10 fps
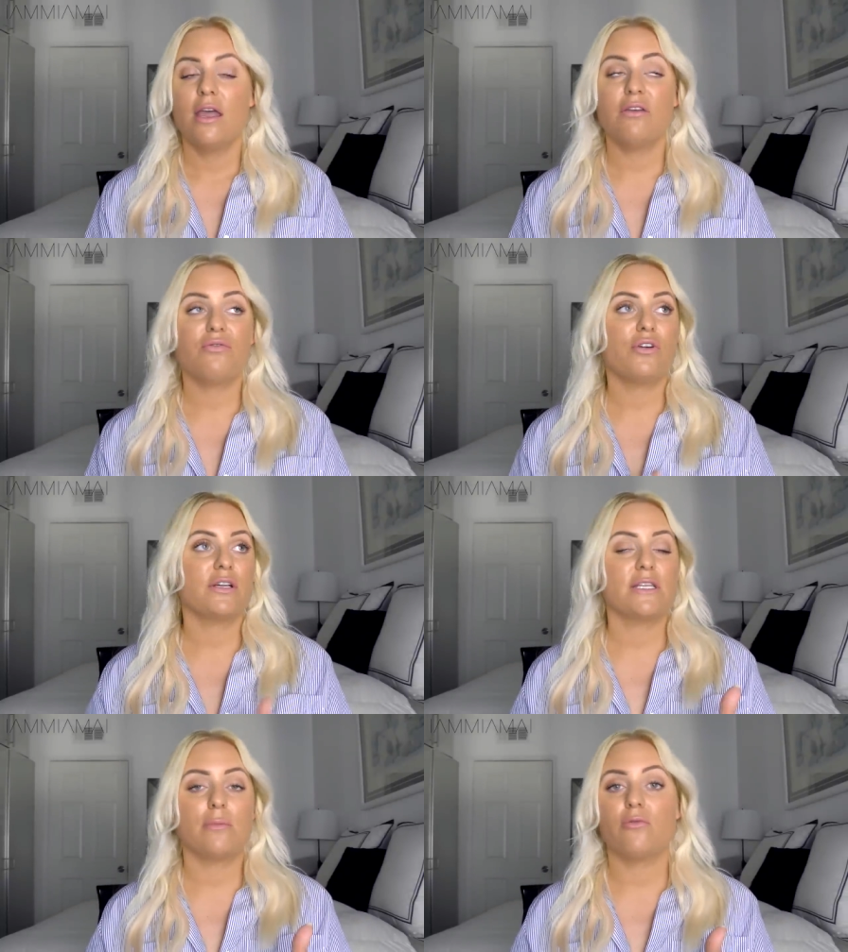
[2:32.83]
if for
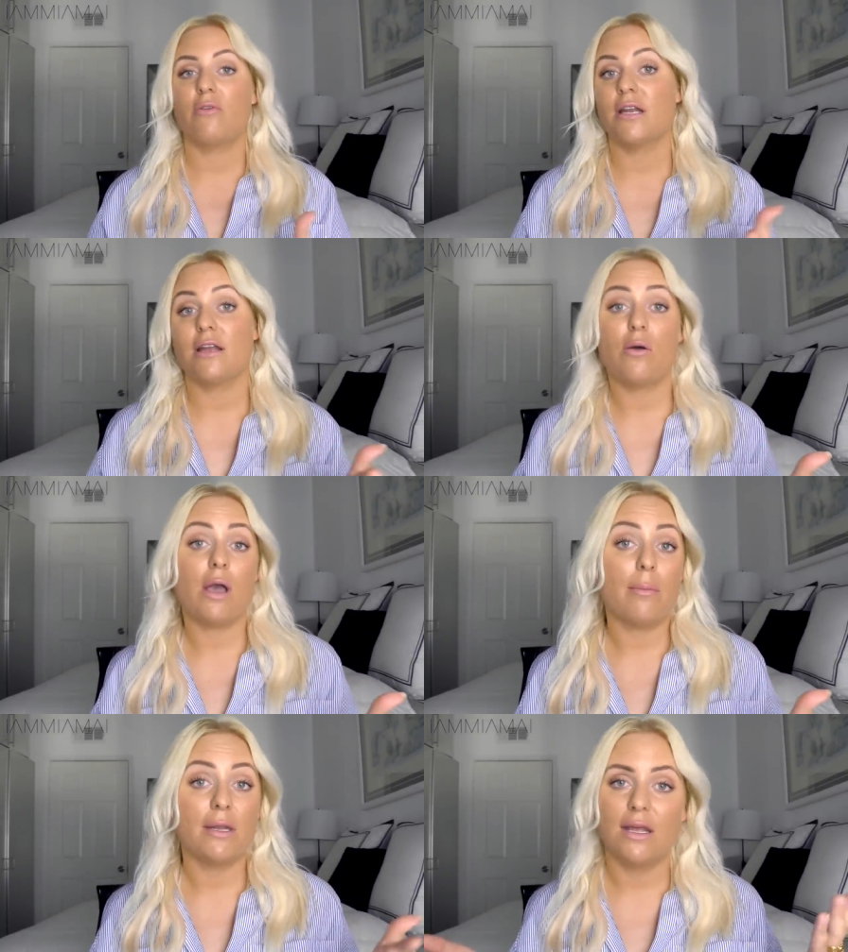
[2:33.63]
example right now
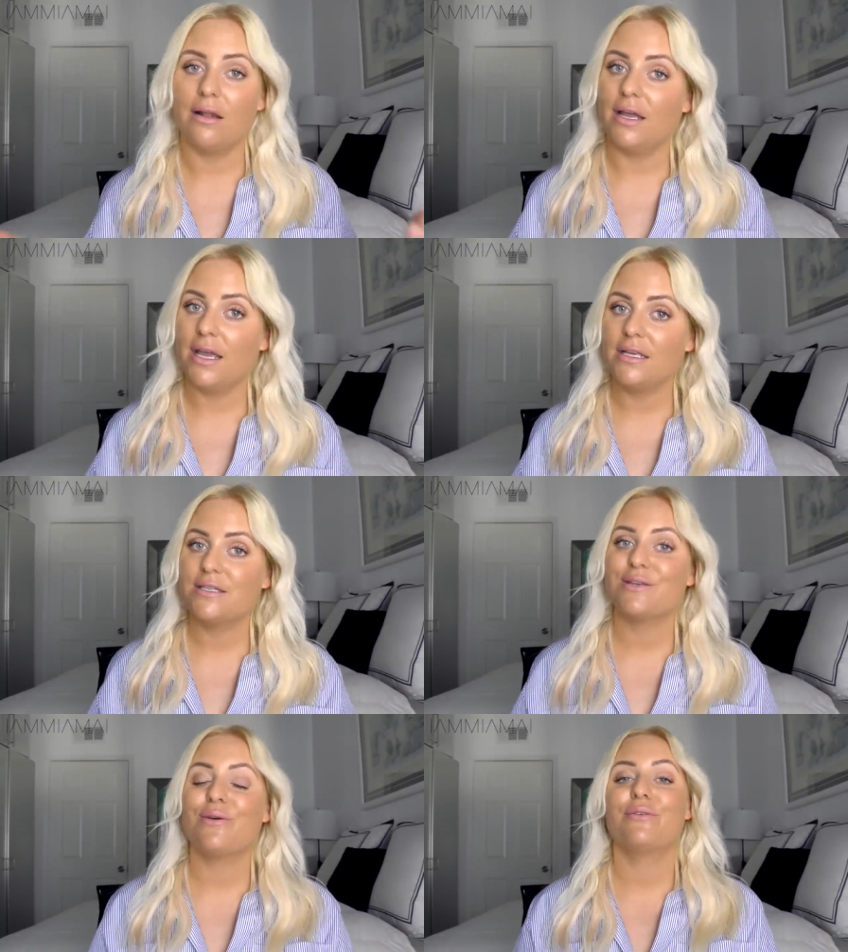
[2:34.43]
I'm in LA
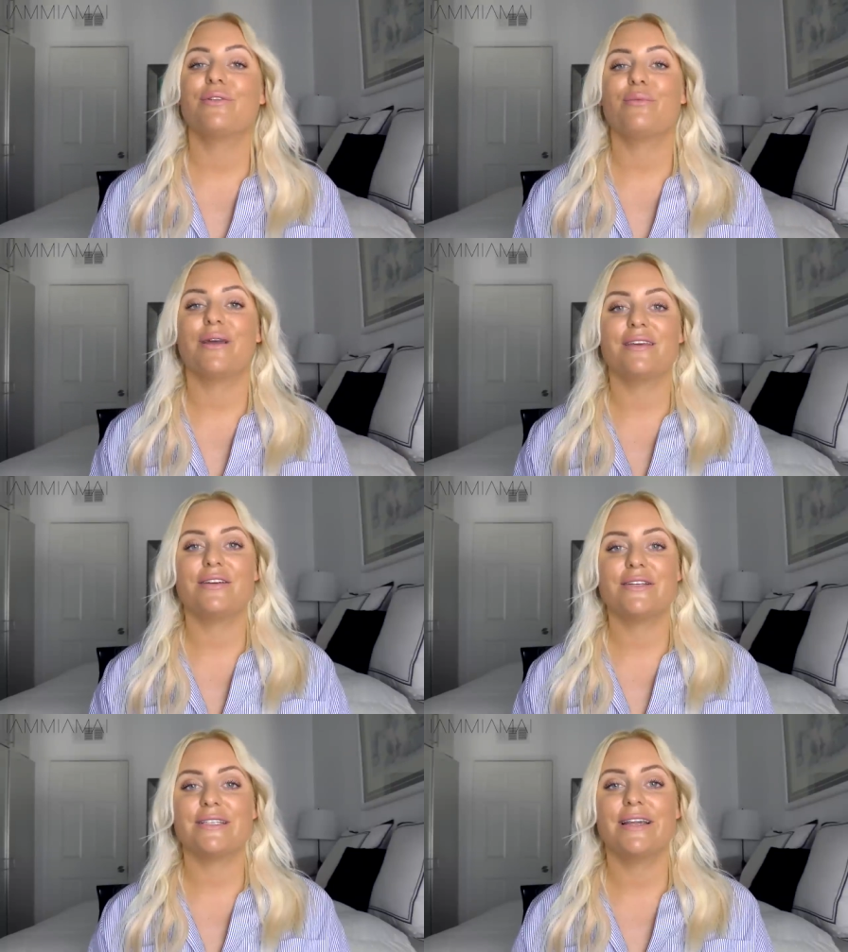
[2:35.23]
so the weather
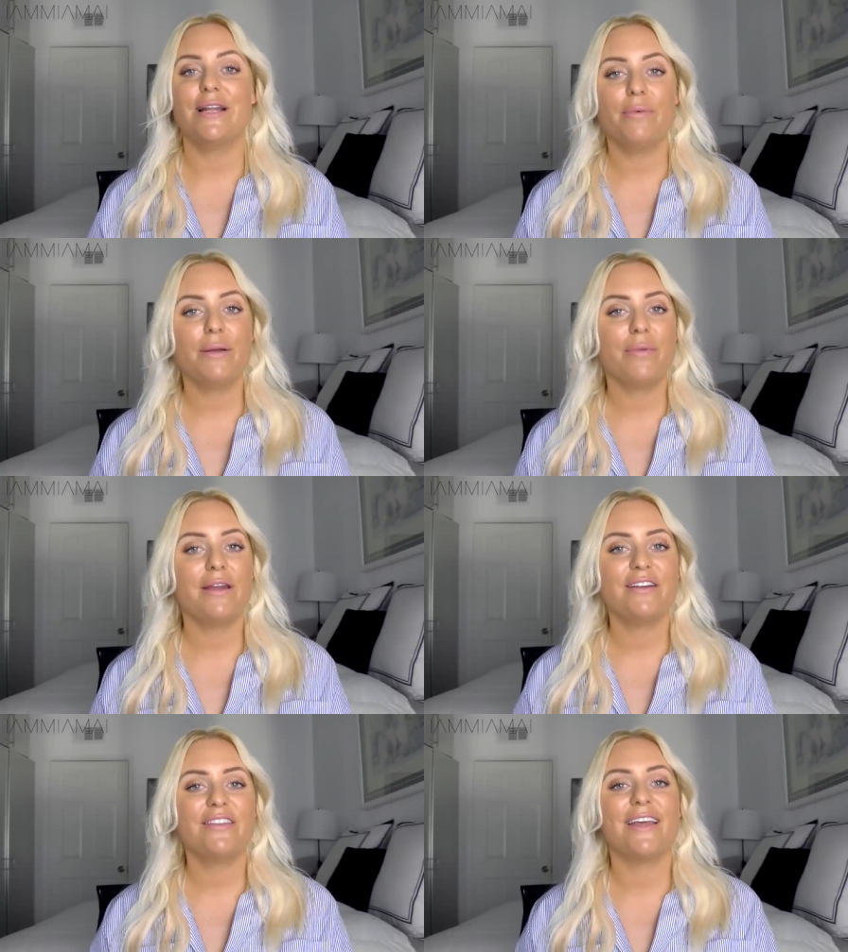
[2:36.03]
is a little bit
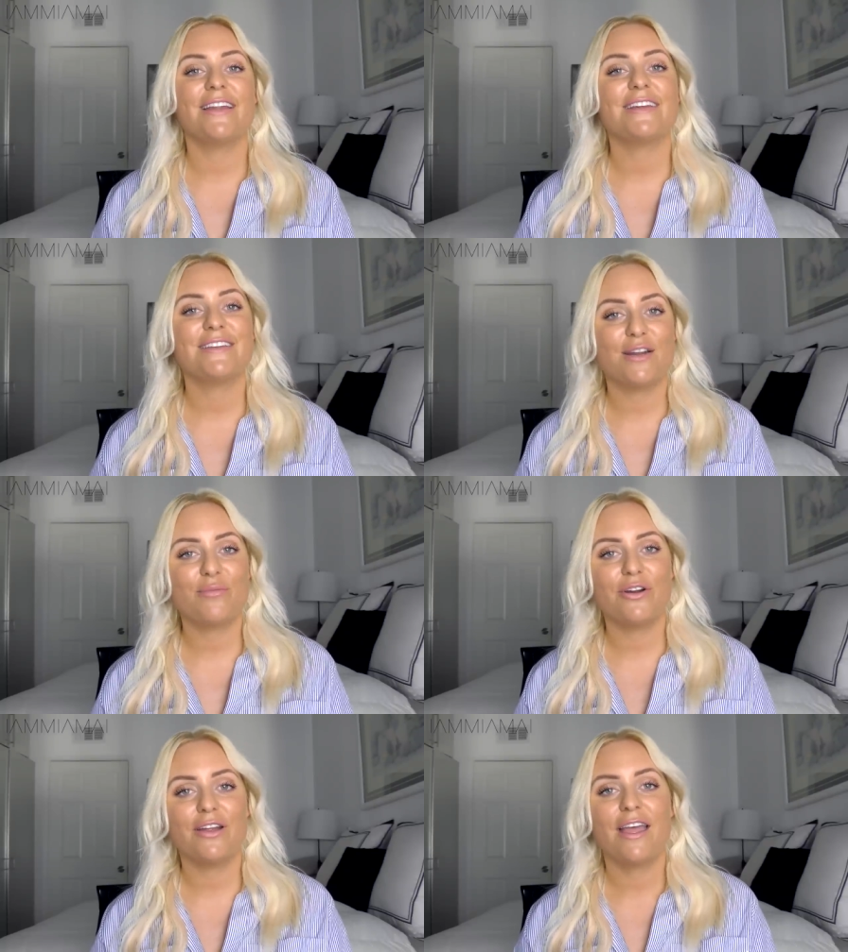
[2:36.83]
better than in
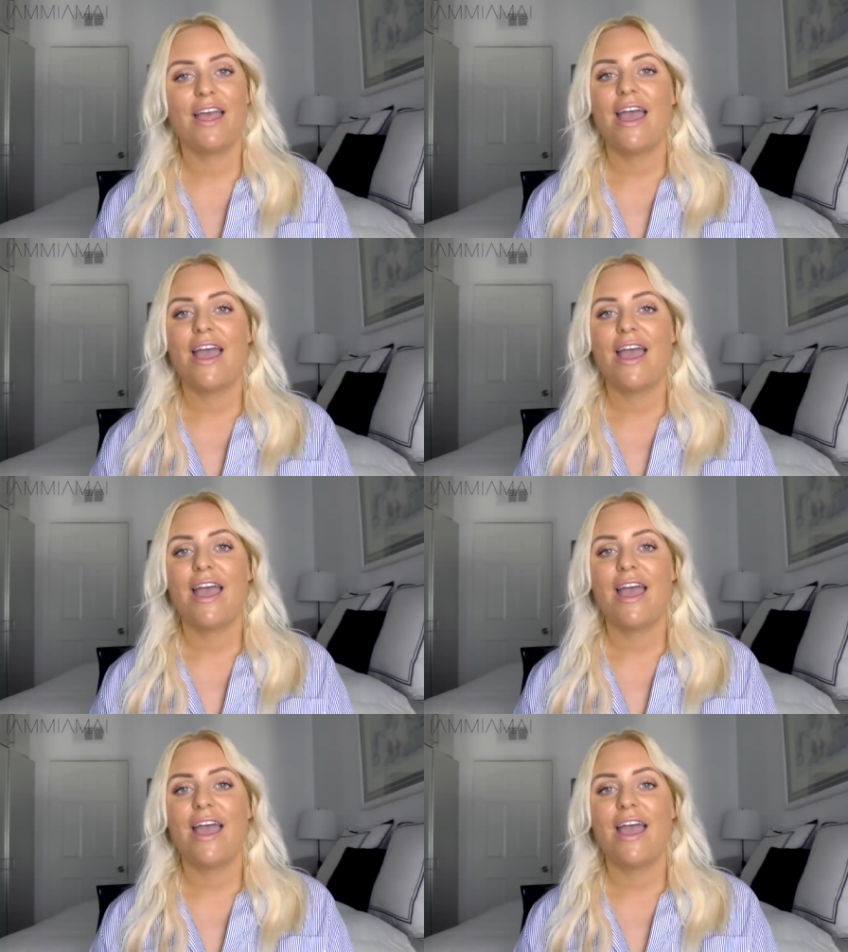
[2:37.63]
Denmark